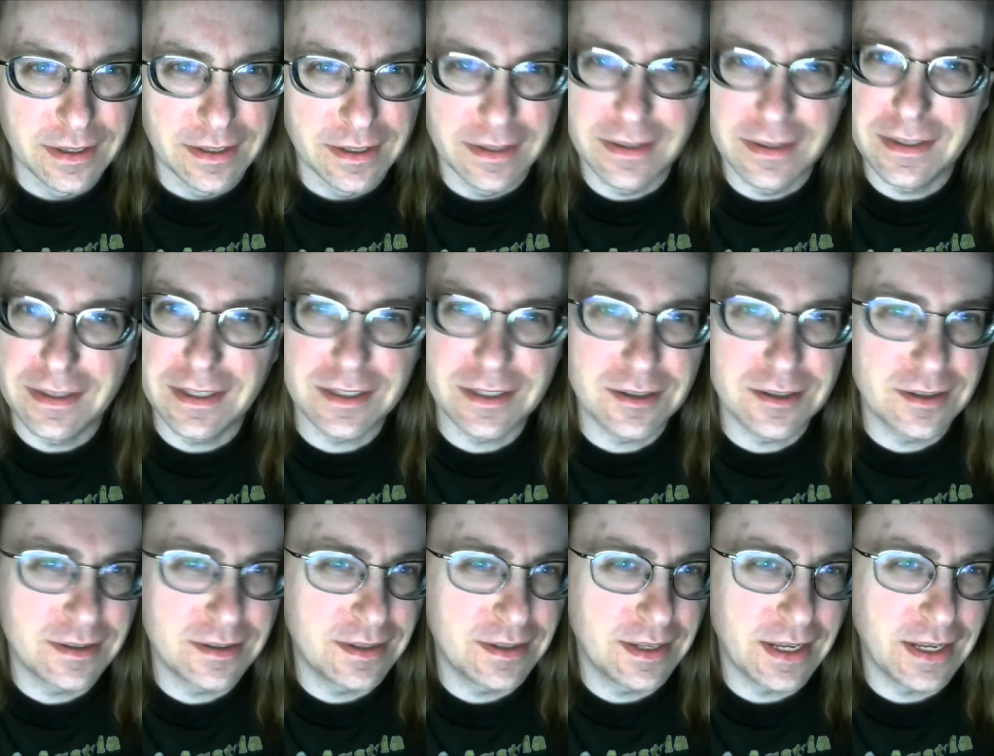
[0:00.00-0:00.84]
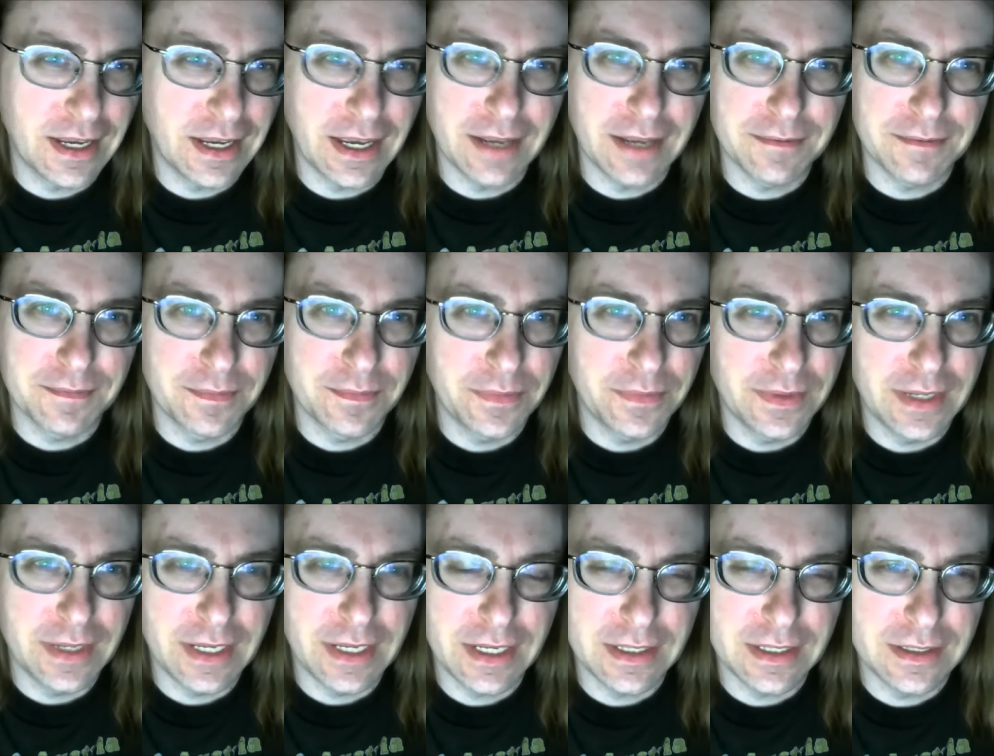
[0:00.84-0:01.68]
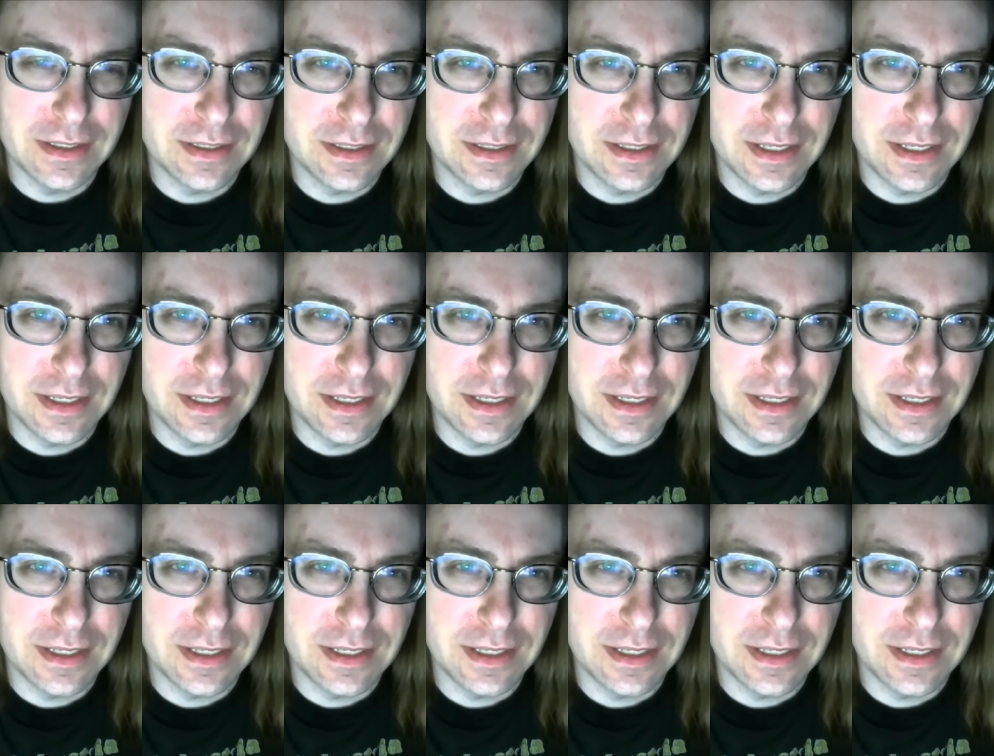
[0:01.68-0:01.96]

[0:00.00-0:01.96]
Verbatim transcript: this, it's